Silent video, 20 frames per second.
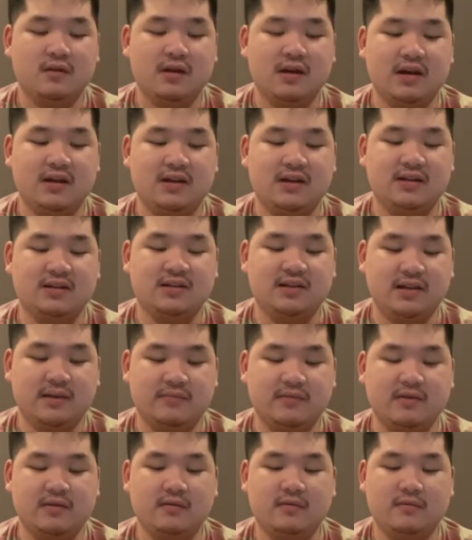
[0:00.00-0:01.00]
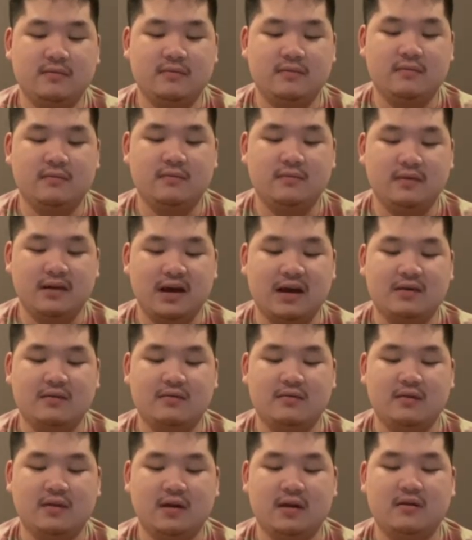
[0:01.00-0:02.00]
and accept that
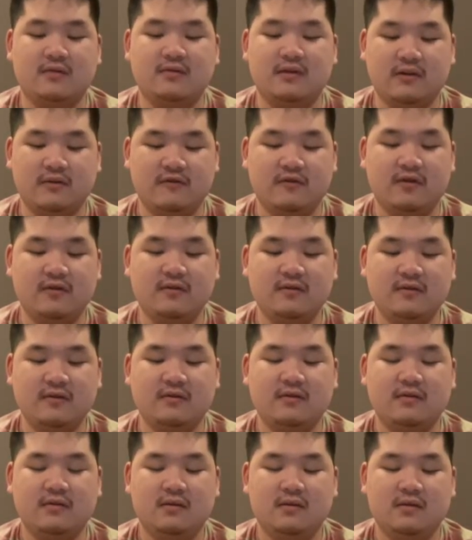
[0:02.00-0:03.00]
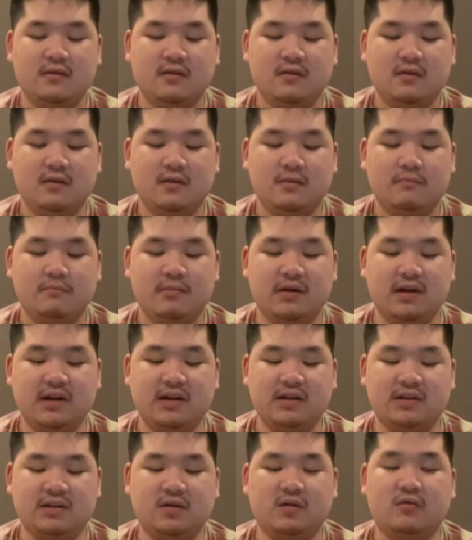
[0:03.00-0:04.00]
they're different, but
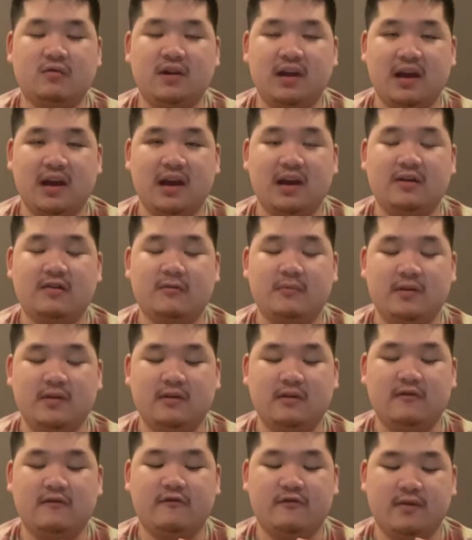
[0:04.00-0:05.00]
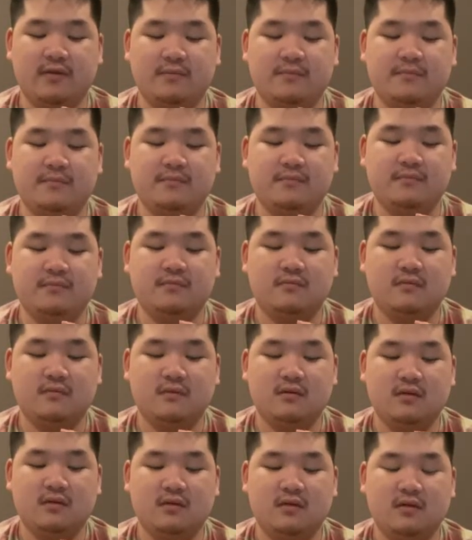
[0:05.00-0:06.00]
it is okay to be different.
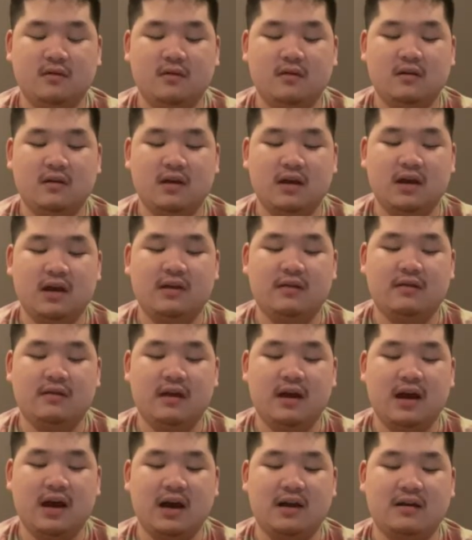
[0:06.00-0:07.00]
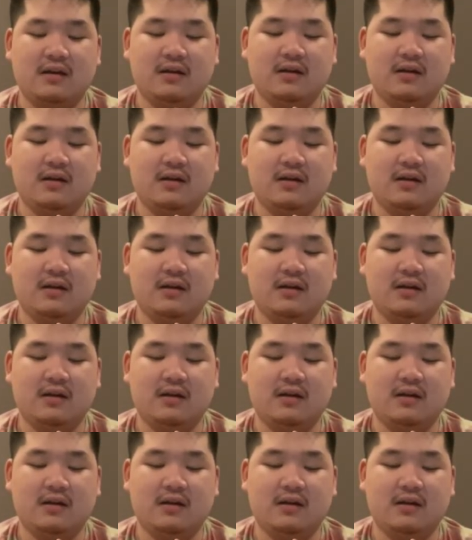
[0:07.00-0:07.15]
And that